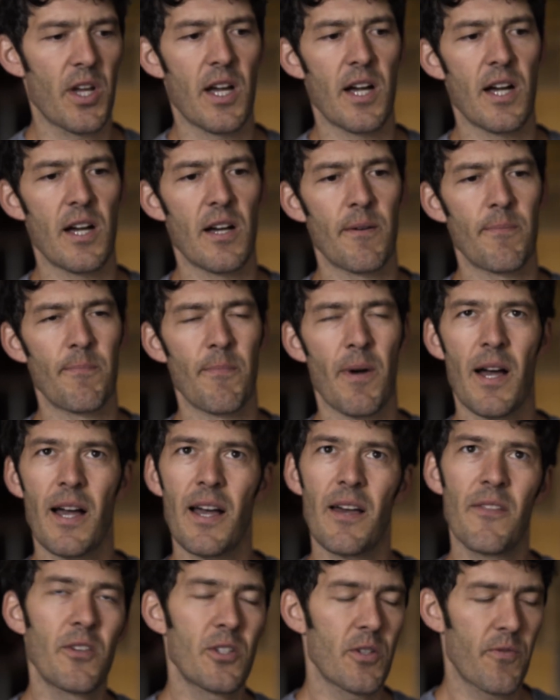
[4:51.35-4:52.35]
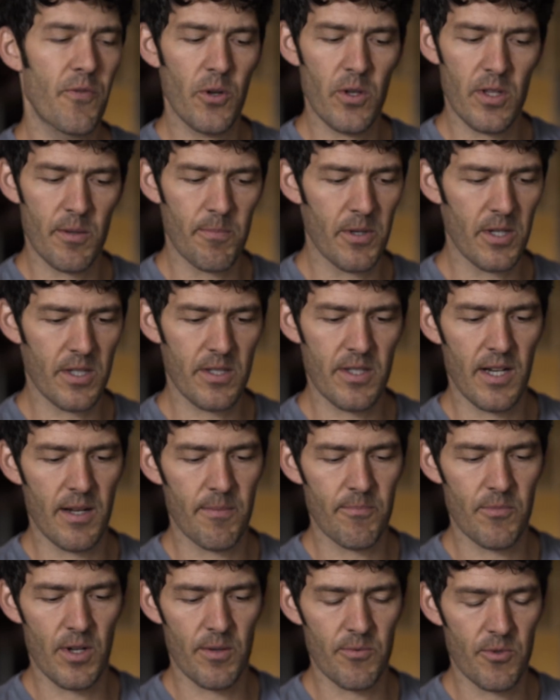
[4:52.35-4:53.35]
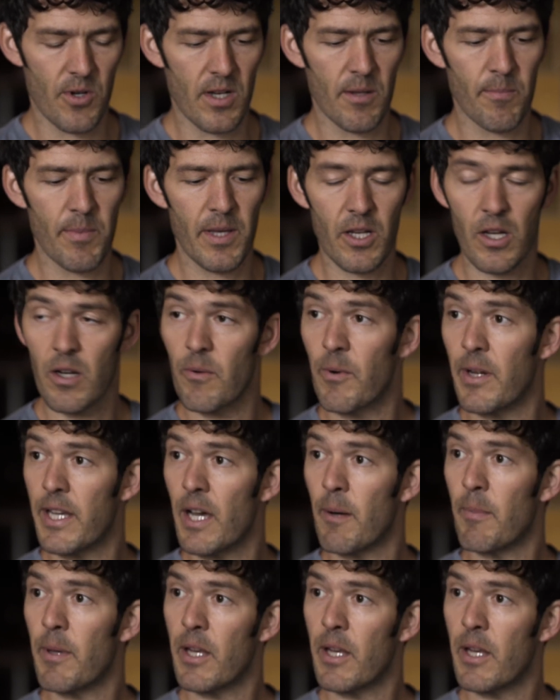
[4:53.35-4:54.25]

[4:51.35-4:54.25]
There's a few other books that I'm drawing a blank on right now.